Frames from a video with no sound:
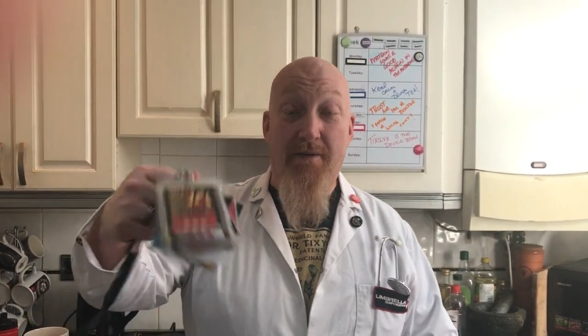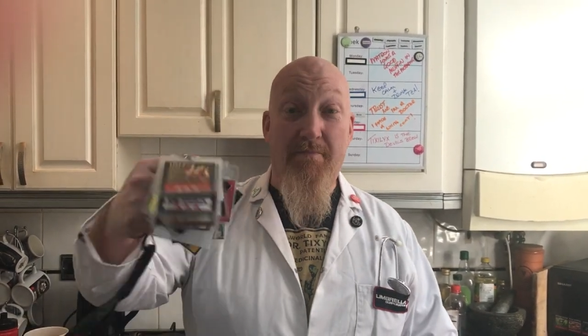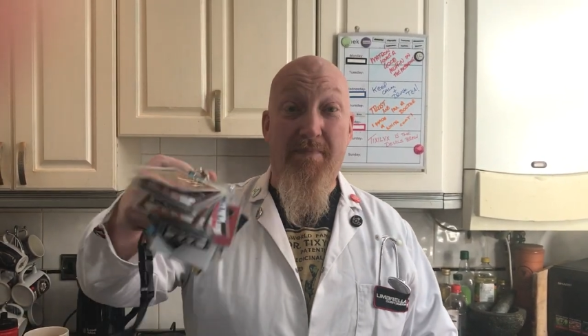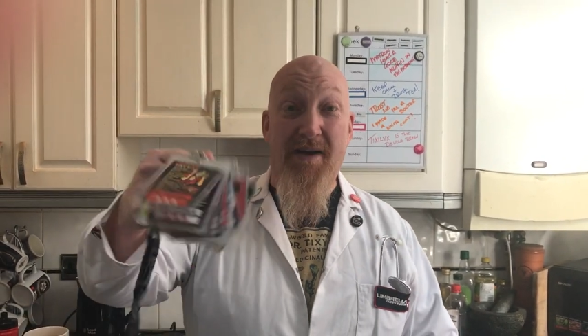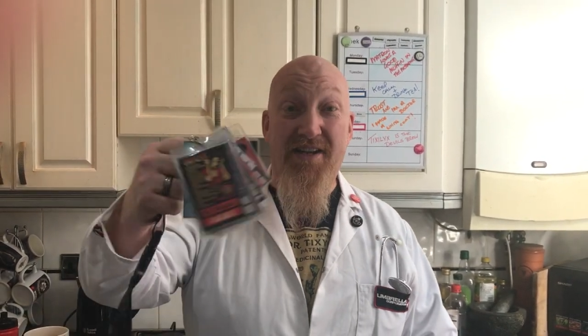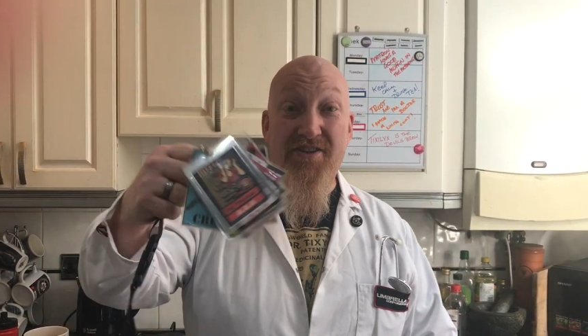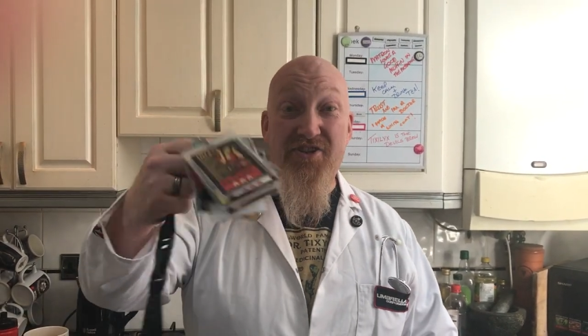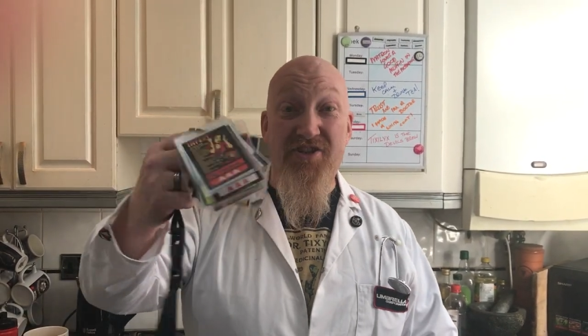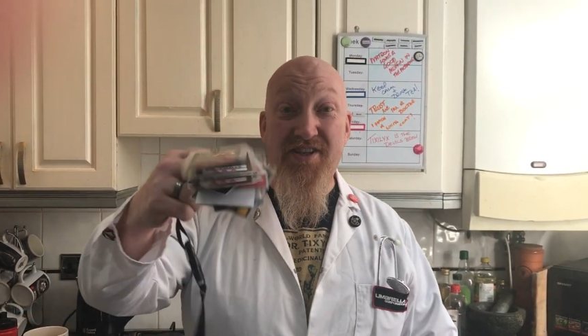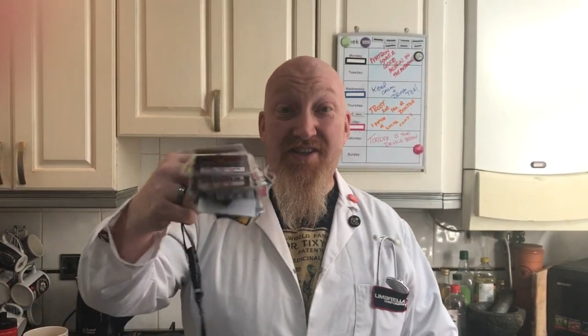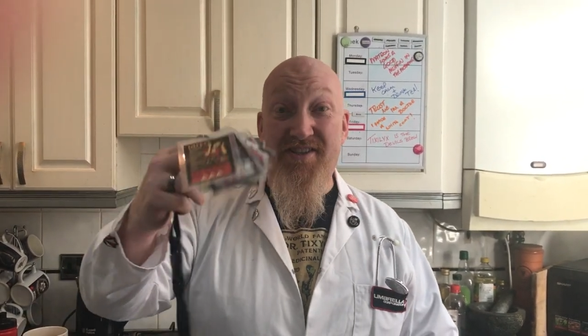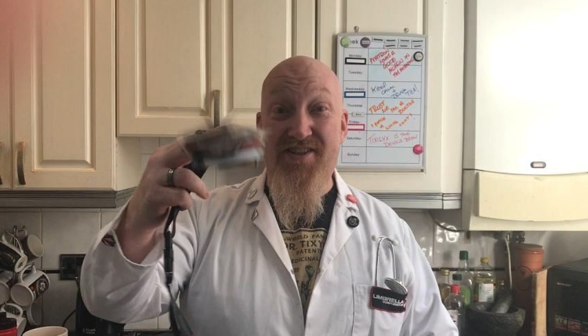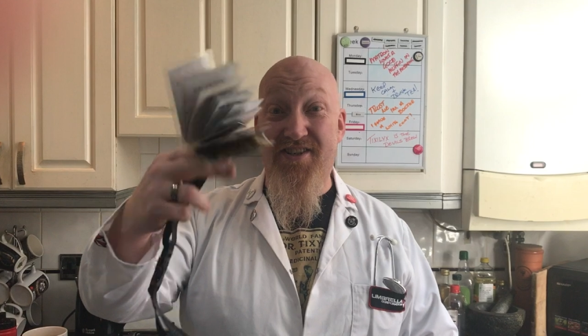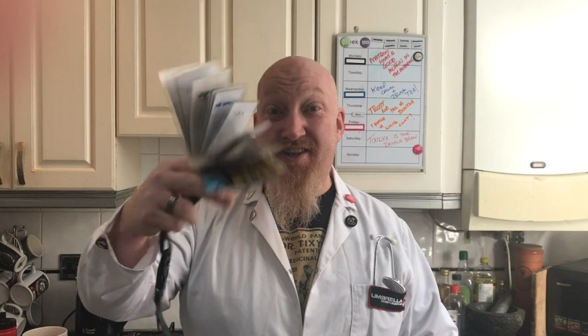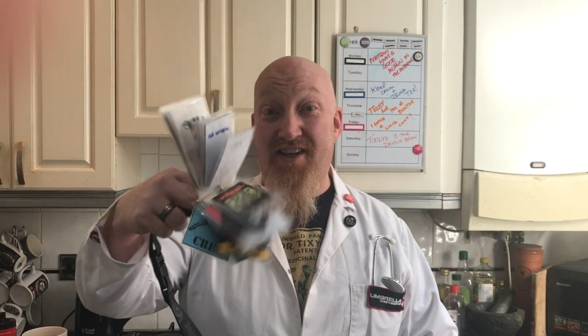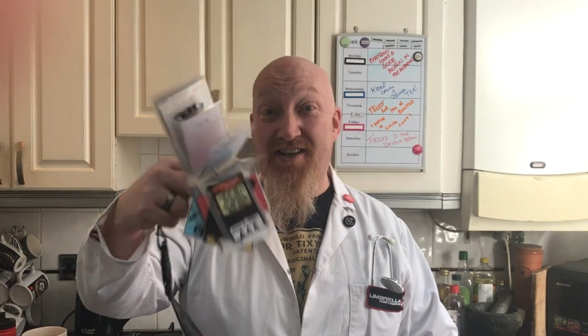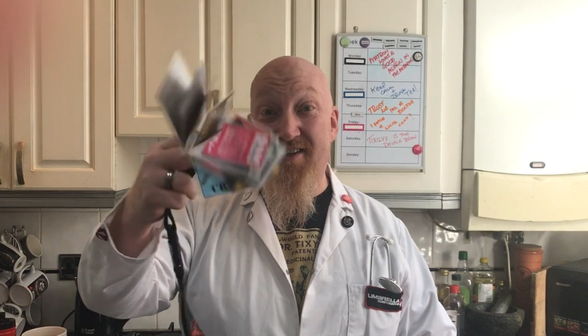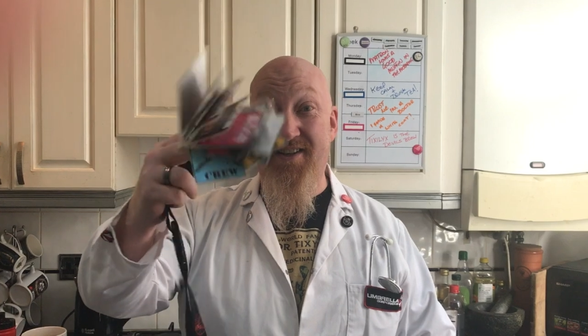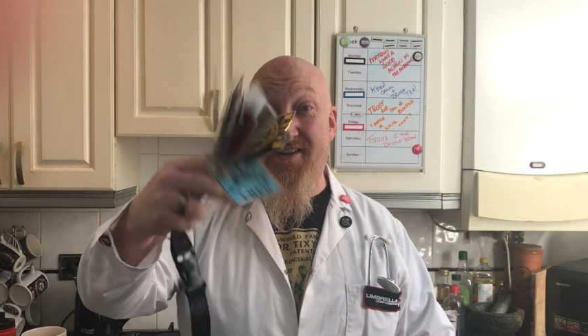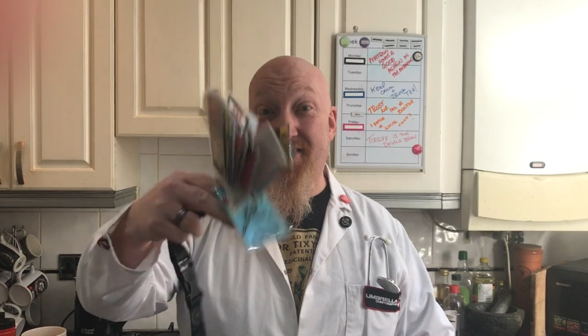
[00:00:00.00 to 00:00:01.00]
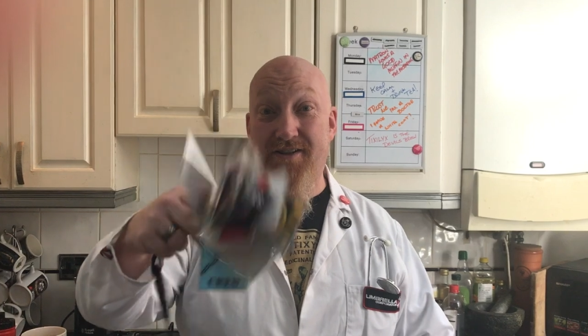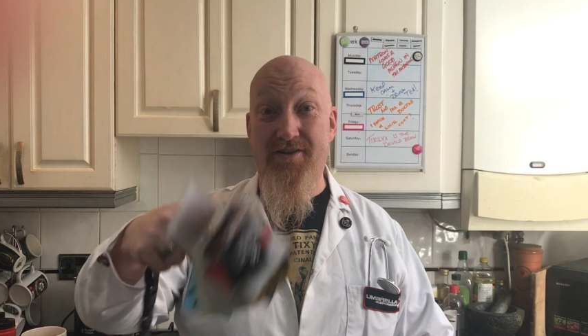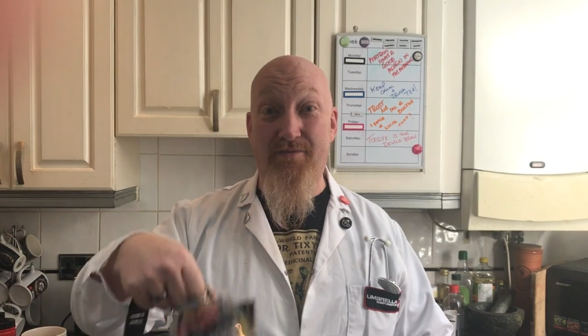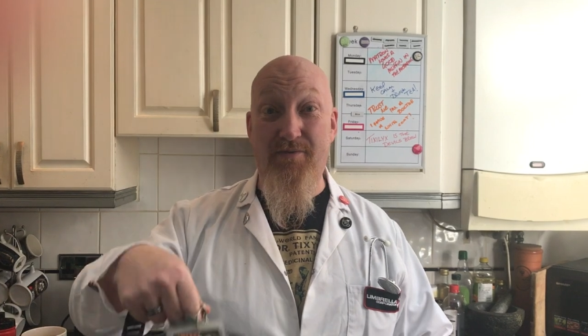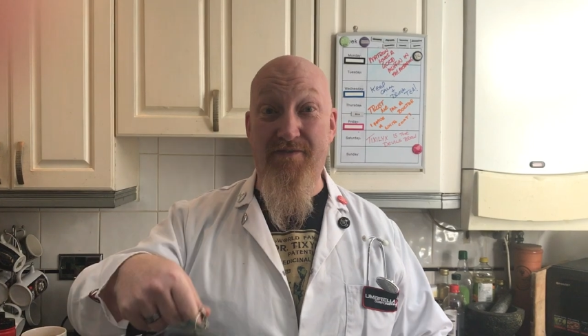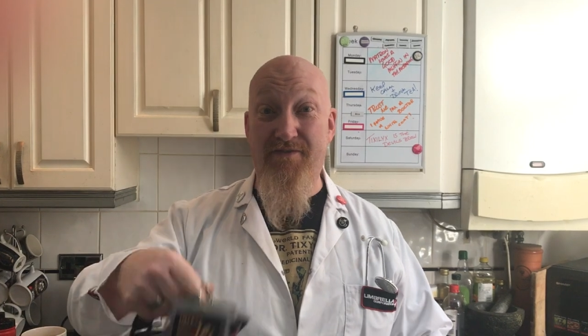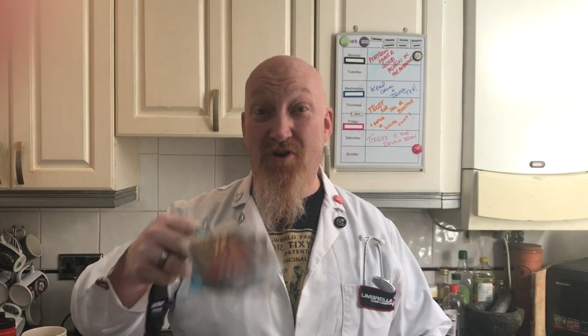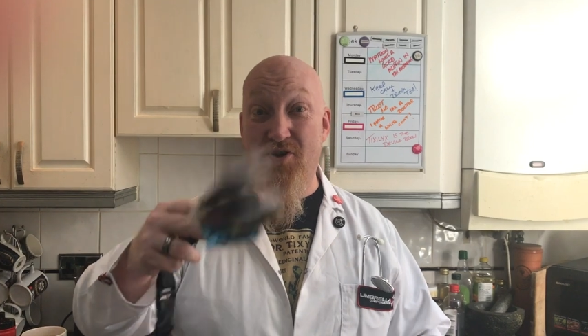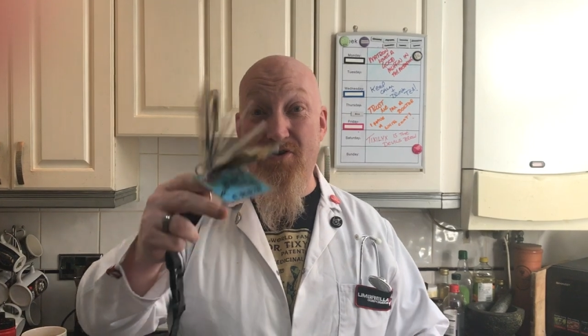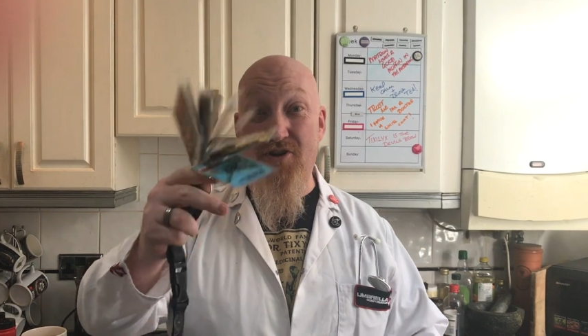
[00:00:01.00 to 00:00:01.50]
Badges,
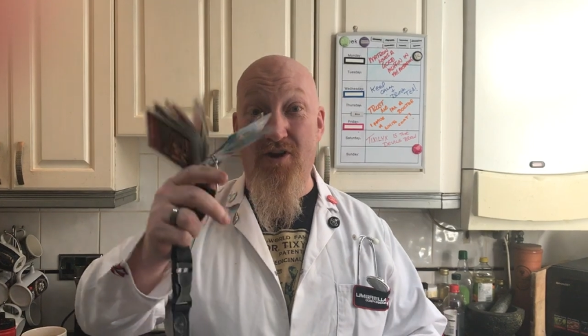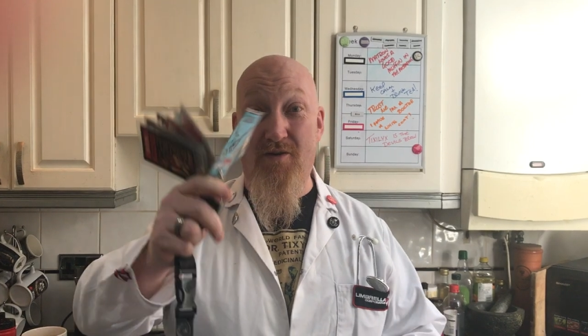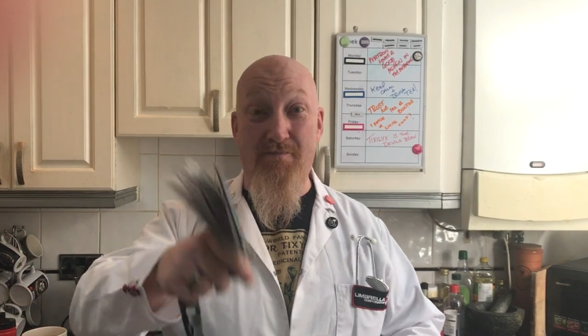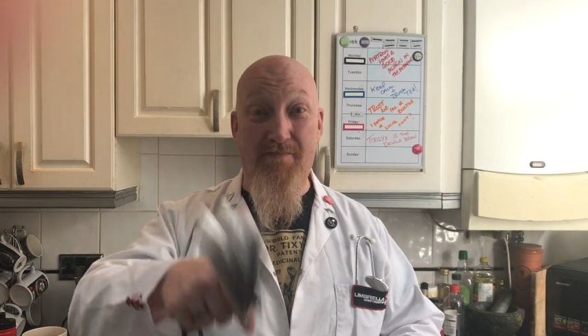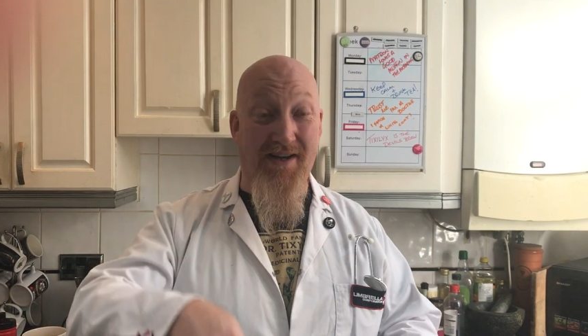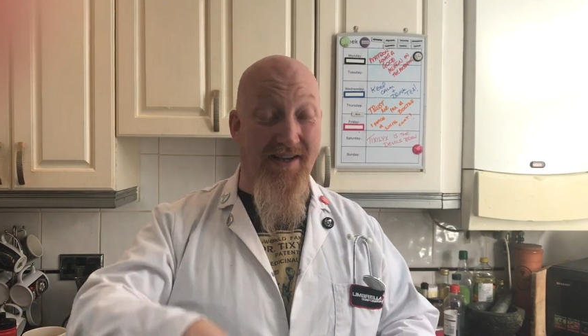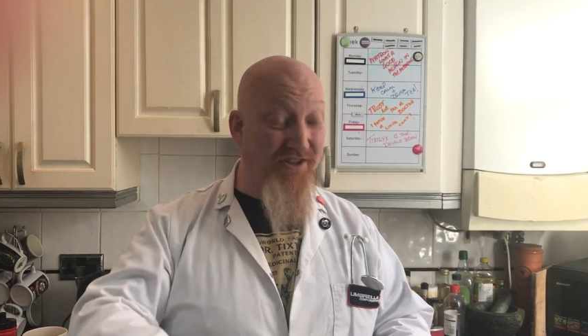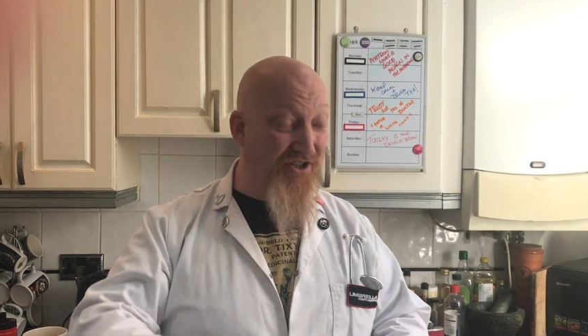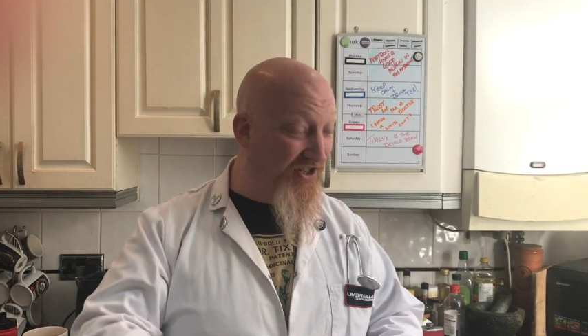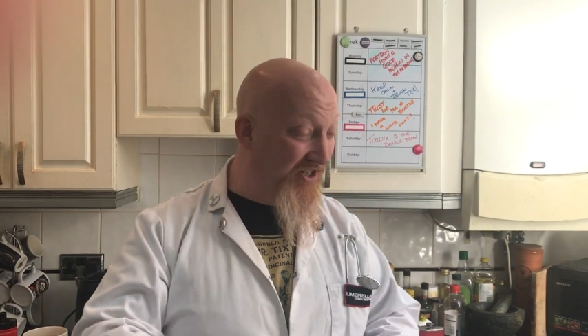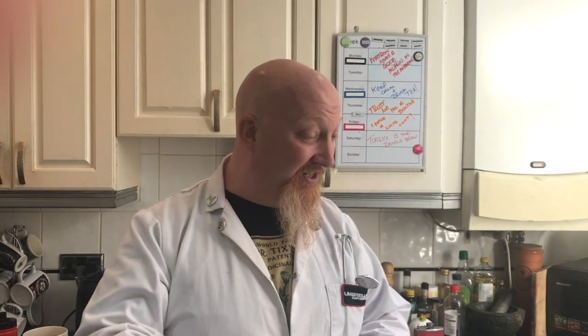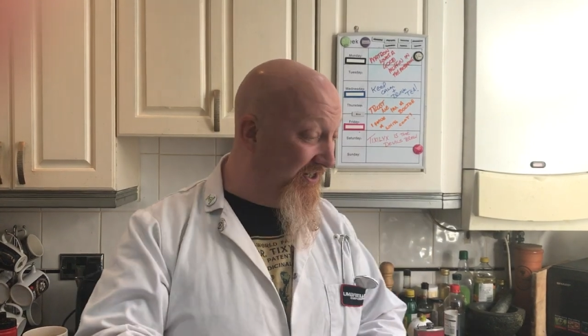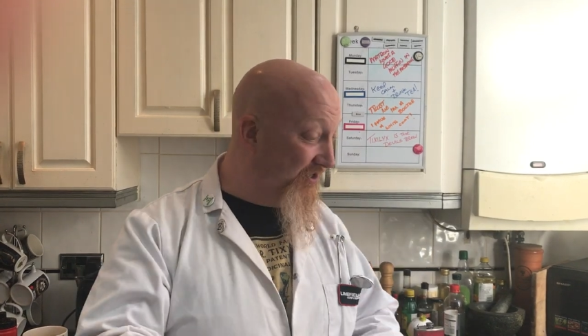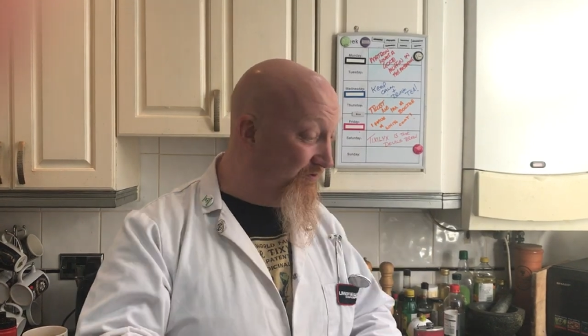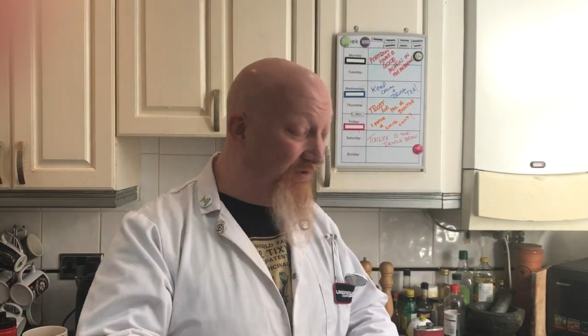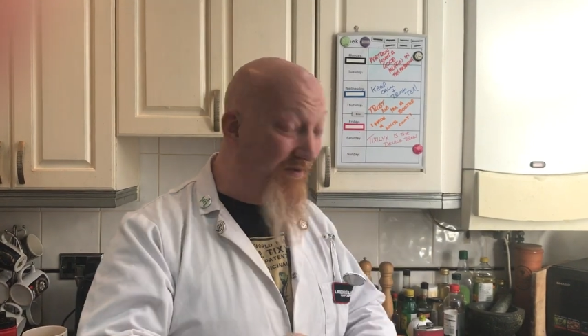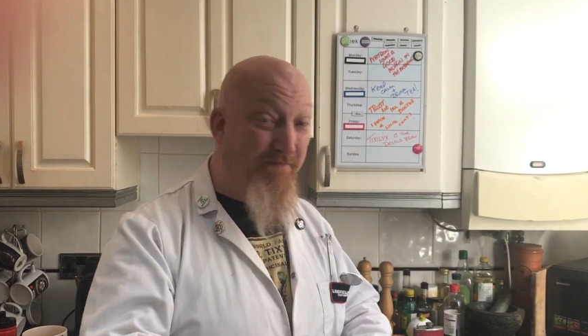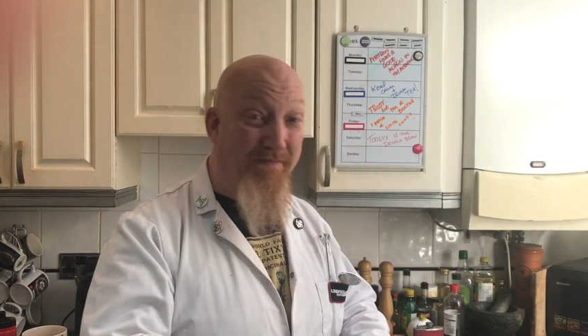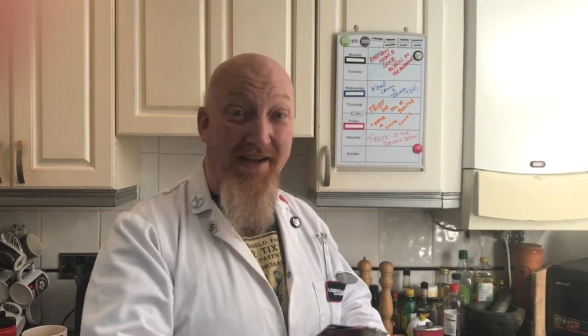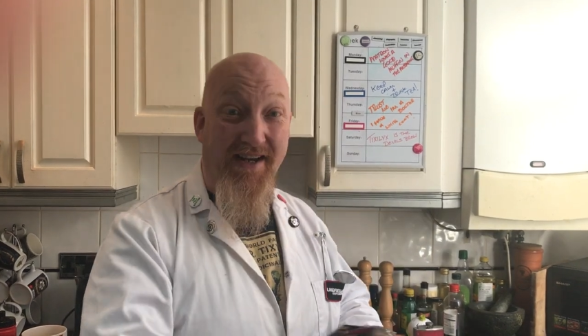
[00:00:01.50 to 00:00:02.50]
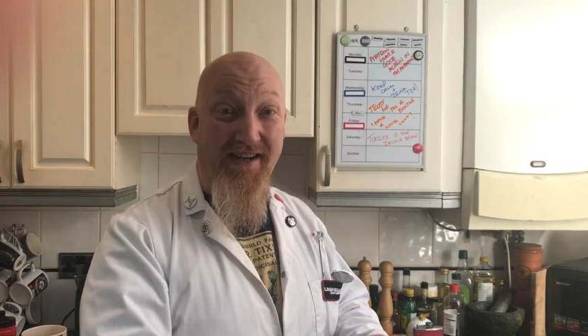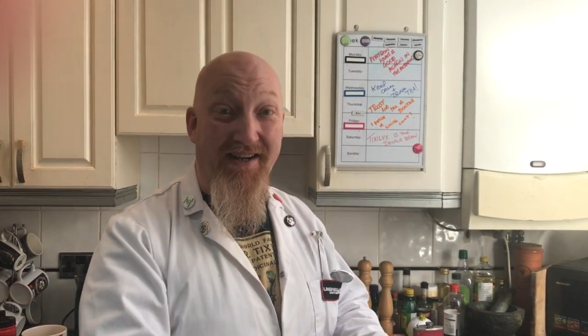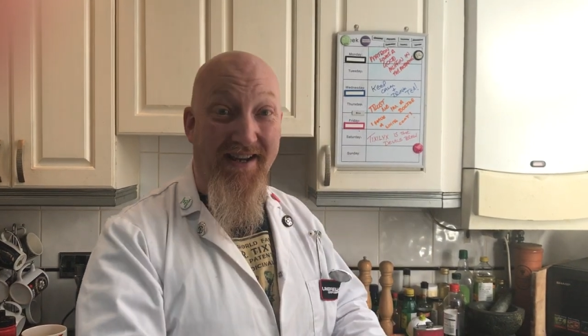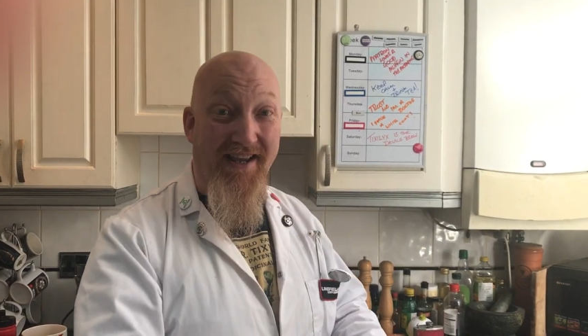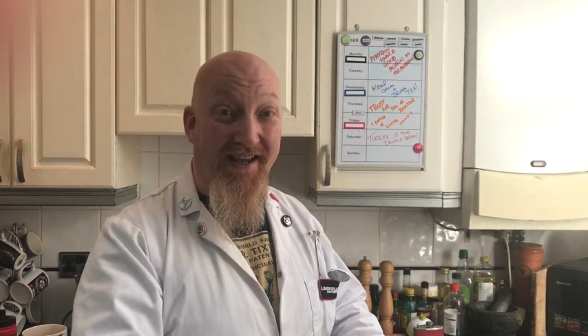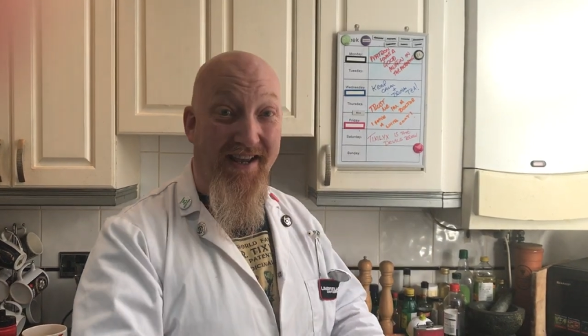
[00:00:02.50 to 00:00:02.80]
we've all got badges, we've been